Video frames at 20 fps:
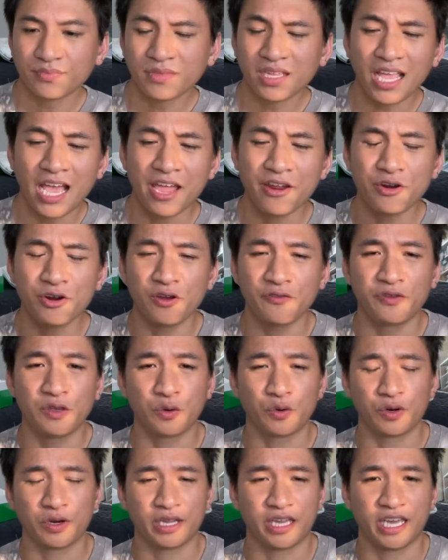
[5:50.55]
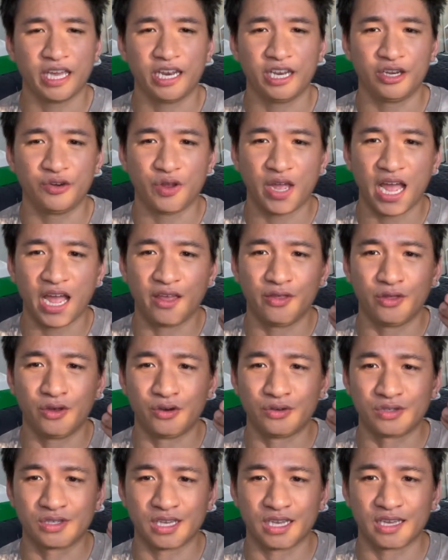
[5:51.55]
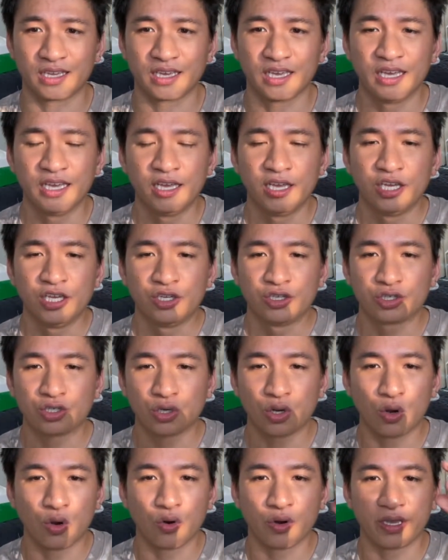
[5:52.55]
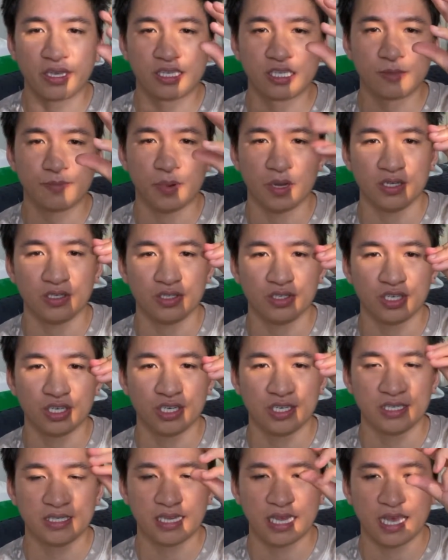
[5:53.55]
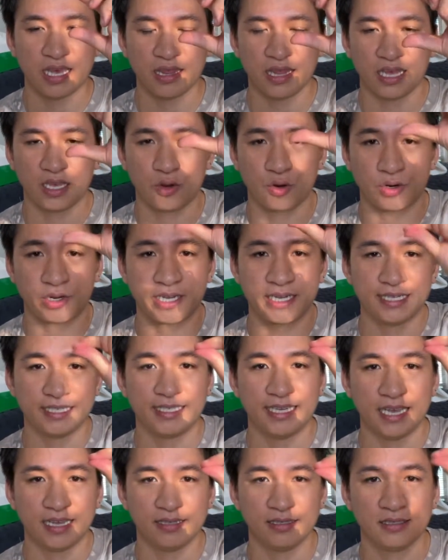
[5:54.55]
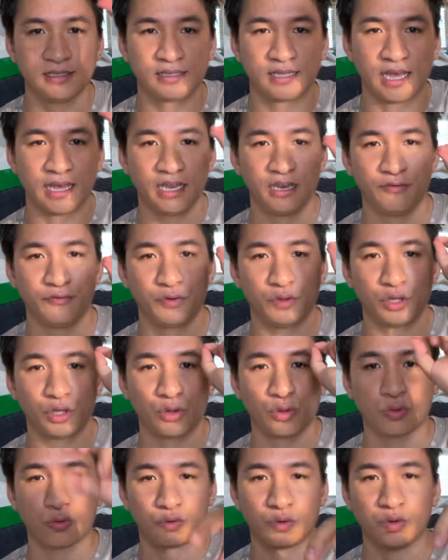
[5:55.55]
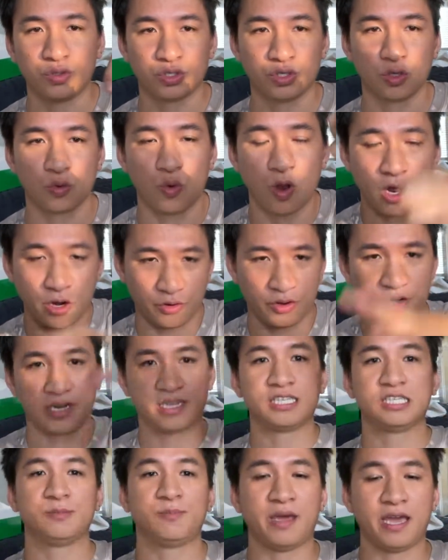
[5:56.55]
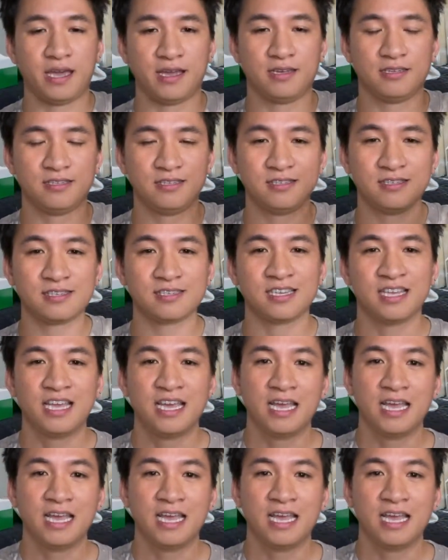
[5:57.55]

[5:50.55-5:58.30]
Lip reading: I don't know if you were a kid and you had those like toy sponges that like, or condensed, that if you like threw into the water it expands.